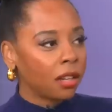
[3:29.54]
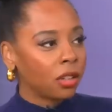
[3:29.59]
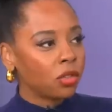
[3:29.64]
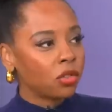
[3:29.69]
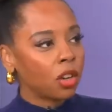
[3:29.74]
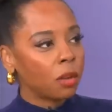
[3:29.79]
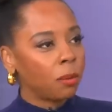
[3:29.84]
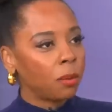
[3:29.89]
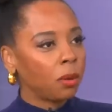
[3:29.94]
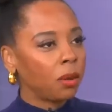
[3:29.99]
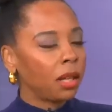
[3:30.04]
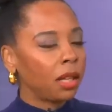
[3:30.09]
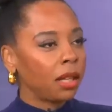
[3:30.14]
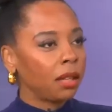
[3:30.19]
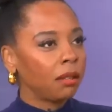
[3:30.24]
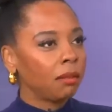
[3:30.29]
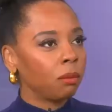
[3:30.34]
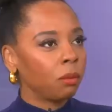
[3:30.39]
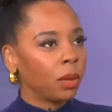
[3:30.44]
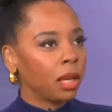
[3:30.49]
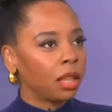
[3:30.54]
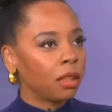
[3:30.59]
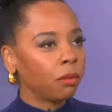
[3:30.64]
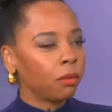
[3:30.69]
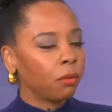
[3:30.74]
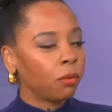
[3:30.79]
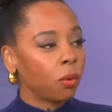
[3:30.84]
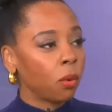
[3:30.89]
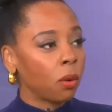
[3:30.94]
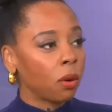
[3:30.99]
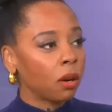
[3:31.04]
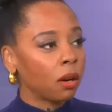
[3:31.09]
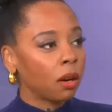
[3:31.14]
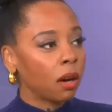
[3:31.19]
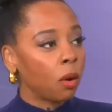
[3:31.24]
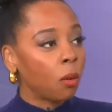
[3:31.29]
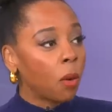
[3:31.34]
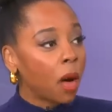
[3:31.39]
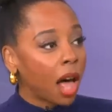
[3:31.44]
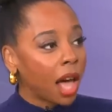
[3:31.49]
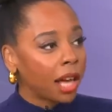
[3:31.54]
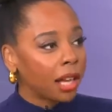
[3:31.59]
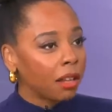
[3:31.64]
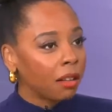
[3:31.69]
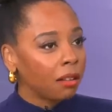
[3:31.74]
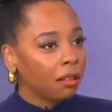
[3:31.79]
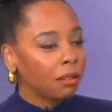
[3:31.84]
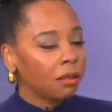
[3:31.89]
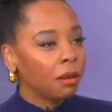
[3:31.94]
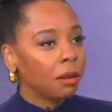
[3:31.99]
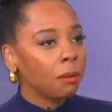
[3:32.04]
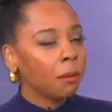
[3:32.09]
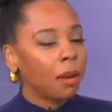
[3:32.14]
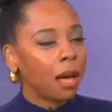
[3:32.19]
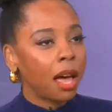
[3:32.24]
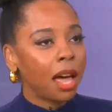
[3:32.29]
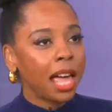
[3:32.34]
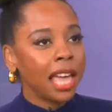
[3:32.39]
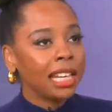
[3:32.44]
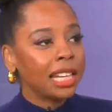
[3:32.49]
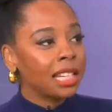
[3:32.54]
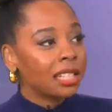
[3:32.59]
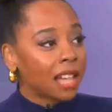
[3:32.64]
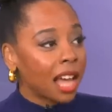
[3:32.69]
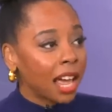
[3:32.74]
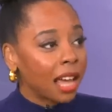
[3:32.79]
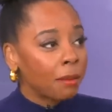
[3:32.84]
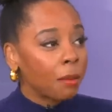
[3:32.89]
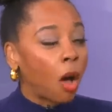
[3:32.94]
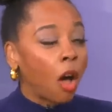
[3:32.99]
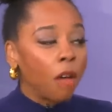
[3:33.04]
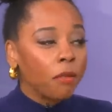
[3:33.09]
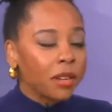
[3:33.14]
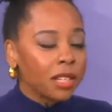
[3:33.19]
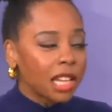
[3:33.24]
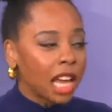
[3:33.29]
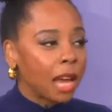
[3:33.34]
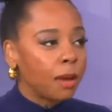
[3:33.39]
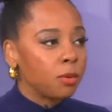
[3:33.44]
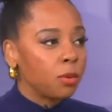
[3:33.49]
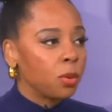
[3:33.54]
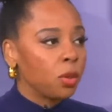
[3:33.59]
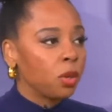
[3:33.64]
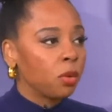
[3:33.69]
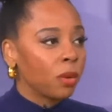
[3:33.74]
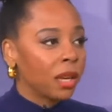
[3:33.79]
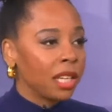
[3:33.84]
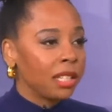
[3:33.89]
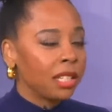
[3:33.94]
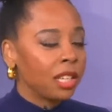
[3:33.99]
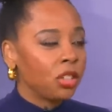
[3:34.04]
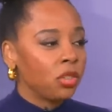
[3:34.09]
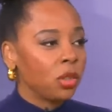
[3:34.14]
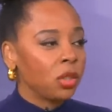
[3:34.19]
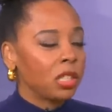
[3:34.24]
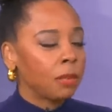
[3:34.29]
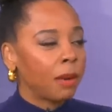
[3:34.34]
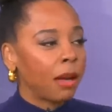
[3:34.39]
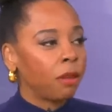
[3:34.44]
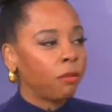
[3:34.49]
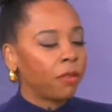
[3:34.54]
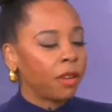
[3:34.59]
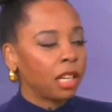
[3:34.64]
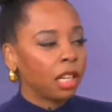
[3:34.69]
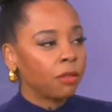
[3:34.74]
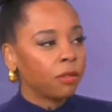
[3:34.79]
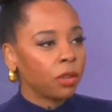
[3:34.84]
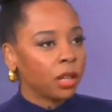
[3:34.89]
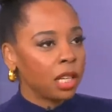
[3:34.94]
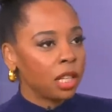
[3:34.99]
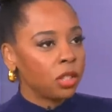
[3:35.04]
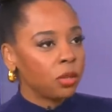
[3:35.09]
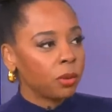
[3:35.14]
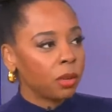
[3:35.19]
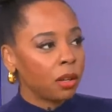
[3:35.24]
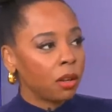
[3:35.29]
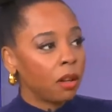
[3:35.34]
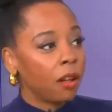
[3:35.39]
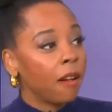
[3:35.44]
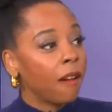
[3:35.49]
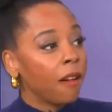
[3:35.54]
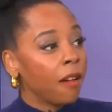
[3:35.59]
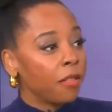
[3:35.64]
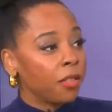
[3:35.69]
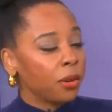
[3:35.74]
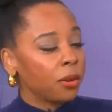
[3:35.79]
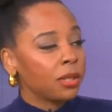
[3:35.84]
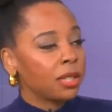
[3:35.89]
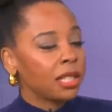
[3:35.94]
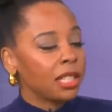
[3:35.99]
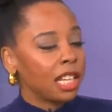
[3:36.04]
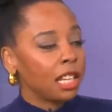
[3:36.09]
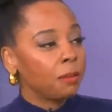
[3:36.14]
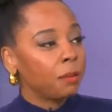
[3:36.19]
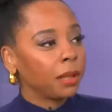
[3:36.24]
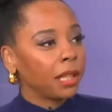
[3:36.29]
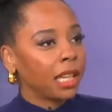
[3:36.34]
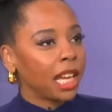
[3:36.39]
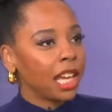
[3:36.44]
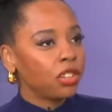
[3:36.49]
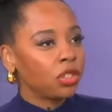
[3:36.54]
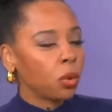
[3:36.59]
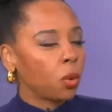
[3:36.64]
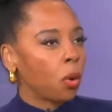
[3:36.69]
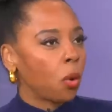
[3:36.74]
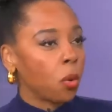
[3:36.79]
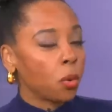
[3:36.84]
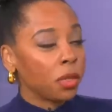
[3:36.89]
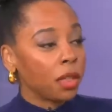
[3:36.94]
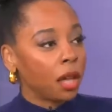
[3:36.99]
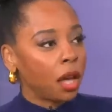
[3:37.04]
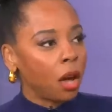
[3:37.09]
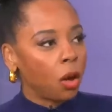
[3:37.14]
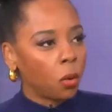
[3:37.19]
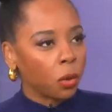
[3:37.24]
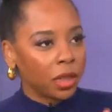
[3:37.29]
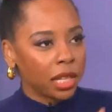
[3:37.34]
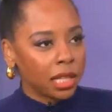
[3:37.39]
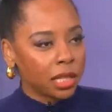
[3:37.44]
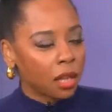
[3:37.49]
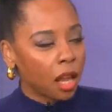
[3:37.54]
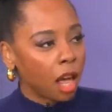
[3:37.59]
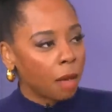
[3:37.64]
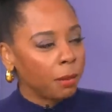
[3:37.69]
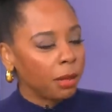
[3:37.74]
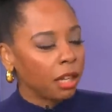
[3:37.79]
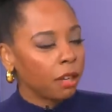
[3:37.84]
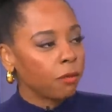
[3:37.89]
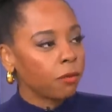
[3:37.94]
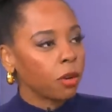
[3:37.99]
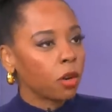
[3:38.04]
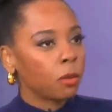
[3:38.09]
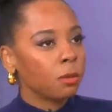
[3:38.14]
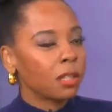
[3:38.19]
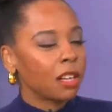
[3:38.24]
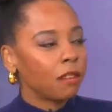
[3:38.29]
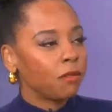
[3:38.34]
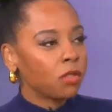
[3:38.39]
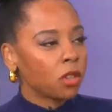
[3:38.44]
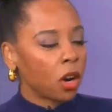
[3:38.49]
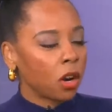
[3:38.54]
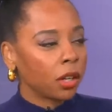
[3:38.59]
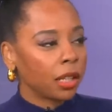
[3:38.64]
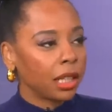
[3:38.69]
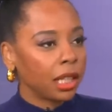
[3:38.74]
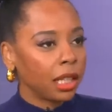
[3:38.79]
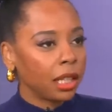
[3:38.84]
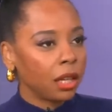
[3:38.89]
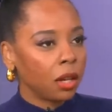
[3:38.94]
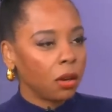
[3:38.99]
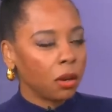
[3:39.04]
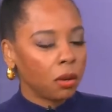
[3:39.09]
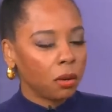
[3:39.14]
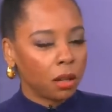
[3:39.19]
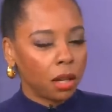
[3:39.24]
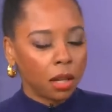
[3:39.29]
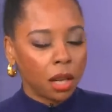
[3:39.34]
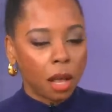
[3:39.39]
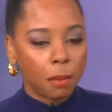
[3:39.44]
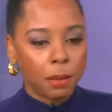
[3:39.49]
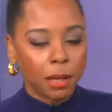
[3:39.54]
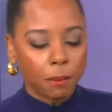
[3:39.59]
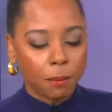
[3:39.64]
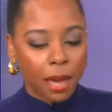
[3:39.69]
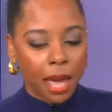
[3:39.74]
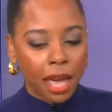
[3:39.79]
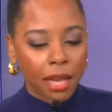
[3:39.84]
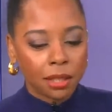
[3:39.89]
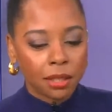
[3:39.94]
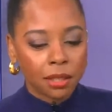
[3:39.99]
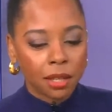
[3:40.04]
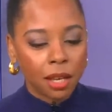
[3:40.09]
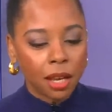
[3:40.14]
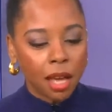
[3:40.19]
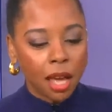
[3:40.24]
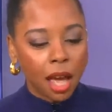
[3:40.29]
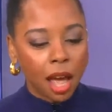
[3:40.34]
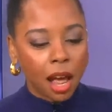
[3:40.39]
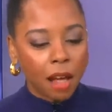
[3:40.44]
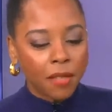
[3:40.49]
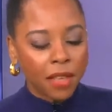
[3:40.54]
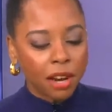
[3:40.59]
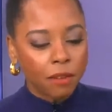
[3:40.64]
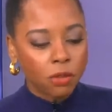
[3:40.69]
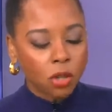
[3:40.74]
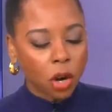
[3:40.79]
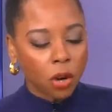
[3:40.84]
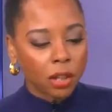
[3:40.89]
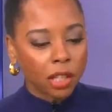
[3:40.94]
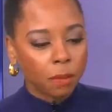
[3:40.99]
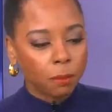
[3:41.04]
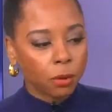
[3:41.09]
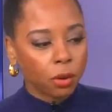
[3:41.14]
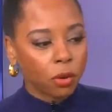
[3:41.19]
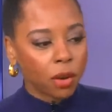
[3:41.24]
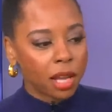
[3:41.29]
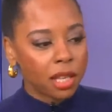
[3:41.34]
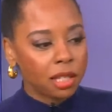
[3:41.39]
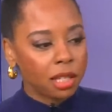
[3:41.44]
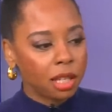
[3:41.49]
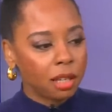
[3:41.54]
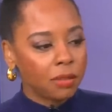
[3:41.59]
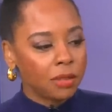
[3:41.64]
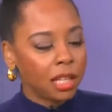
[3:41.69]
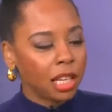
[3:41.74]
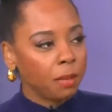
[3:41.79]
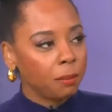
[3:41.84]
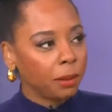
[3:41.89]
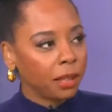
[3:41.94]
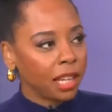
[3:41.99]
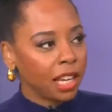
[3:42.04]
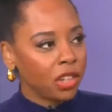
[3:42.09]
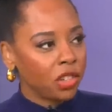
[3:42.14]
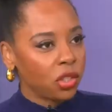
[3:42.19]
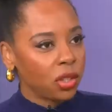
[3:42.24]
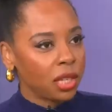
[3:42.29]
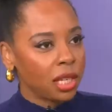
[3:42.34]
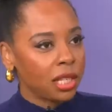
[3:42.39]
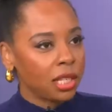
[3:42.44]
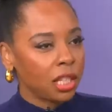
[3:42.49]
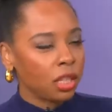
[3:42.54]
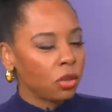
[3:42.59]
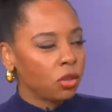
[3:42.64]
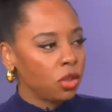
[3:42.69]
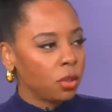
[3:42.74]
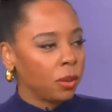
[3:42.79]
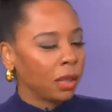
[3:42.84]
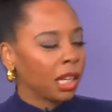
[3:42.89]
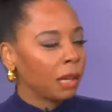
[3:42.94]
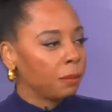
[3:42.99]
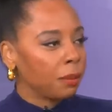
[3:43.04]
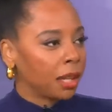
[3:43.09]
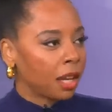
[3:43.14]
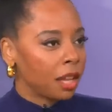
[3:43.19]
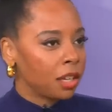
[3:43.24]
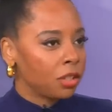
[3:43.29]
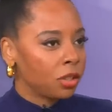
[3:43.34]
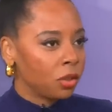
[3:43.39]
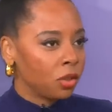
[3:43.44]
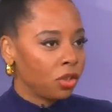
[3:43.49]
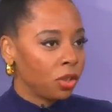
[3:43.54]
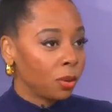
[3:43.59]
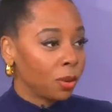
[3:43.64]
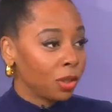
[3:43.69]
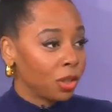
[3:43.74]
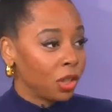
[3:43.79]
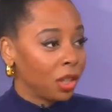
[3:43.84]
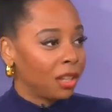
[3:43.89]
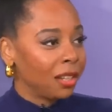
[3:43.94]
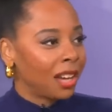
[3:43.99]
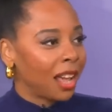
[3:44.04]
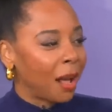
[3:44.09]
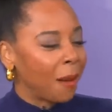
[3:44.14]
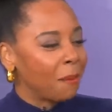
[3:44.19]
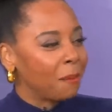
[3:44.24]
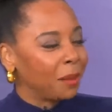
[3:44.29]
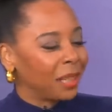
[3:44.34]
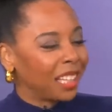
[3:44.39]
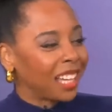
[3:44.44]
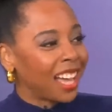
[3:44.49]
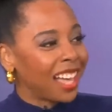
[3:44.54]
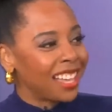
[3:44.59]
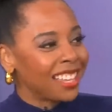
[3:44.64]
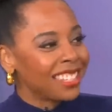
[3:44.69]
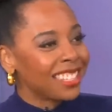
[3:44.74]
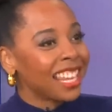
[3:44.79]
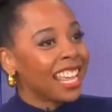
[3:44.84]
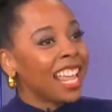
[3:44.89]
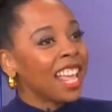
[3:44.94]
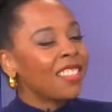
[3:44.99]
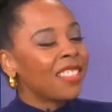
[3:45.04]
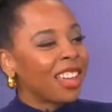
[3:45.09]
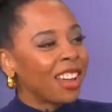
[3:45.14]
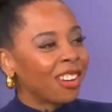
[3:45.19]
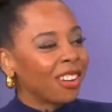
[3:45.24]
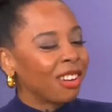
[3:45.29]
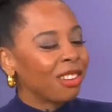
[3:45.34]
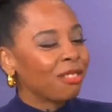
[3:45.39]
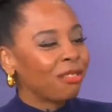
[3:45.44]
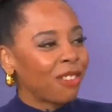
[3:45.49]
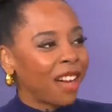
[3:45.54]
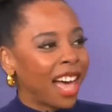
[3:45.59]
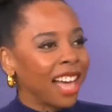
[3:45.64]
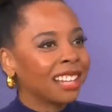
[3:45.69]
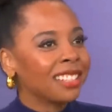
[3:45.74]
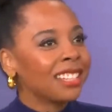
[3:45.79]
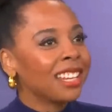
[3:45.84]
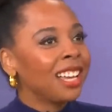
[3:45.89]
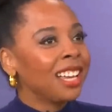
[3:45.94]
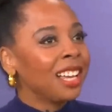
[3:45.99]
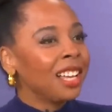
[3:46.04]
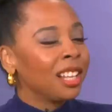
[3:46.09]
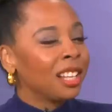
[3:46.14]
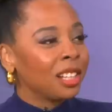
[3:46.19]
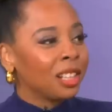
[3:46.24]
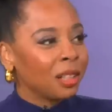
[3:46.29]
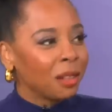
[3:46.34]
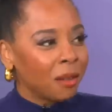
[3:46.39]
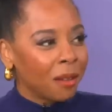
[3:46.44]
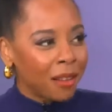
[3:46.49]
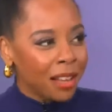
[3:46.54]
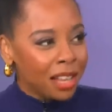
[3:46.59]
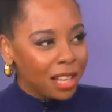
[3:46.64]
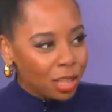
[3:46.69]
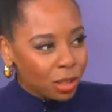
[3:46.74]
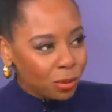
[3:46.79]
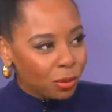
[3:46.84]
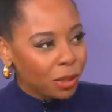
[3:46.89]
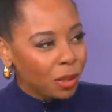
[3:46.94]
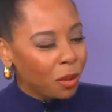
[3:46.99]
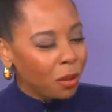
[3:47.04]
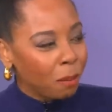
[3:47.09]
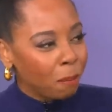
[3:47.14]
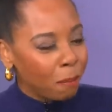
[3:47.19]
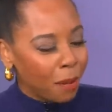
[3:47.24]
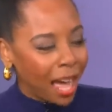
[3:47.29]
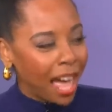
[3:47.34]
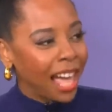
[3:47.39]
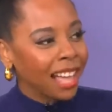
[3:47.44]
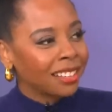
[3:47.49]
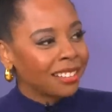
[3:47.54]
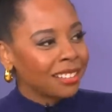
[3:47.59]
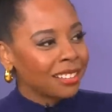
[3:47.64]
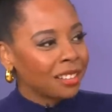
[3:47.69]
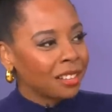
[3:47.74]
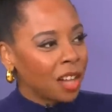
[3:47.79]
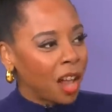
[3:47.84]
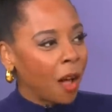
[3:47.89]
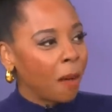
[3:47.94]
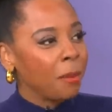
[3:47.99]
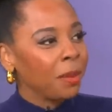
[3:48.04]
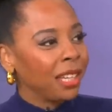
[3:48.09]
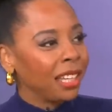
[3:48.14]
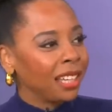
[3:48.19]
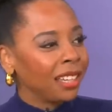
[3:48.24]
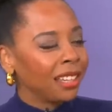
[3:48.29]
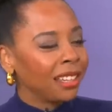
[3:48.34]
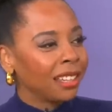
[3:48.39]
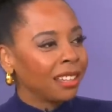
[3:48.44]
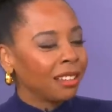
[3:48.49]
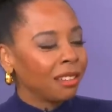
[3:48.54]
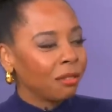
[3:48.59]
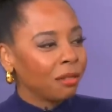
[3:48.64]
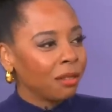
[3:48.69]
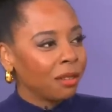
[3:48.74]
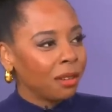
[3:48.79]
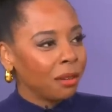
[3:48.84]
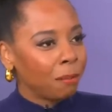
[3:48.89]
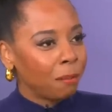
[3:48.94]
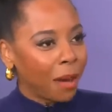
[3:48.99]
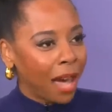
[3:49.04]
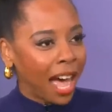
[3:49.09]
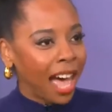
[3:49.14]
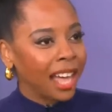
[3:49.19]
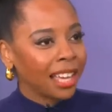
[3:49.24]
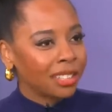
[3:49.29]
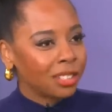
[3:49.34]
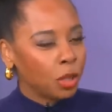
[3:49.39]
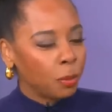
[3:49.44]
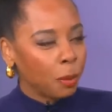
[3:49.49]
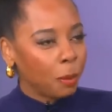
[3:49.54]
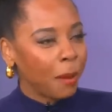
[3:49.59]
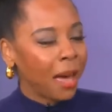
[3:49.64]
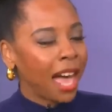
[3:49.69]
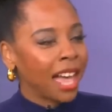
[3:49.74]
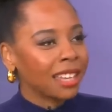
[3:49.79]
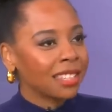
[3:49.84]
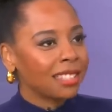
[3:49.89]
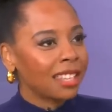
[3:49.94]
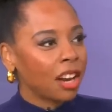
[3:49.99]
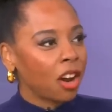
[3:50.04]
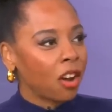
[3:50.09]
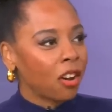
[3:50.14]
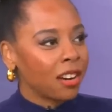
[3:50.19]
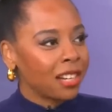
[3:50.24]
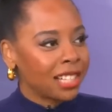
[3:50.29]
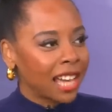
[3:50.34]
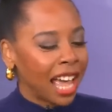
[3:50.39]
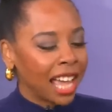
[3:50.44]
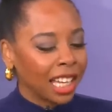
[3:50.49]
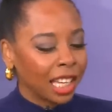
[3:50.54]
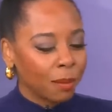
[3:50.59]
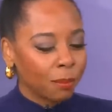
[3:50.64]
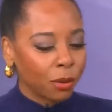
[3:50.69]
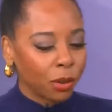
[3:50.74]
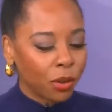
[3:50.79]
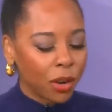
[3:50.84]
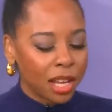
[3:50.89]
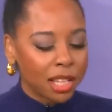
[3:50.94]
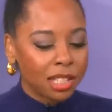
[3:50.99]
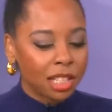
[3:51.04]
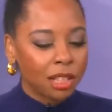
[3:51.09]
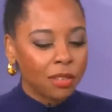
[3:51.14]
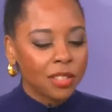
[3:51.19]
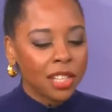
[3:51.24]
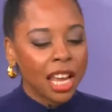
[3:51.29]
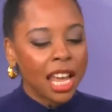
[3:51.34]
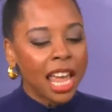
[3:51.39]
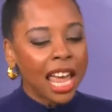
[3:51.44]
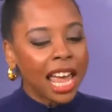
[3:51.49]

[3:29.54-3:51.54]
in trouble in, with for a while uh, anytime, oftentimes, when you raise issues about funding for Israel, there is this implication, or, or, the, or these lobbying firms that have targeted, or lobbying PACs uh, that have targeted progressives, the implication is that you're doing it because they're Jewish and not because they are, in fact, Israel backed lobbying PACs, super PACs that are attacking progressives.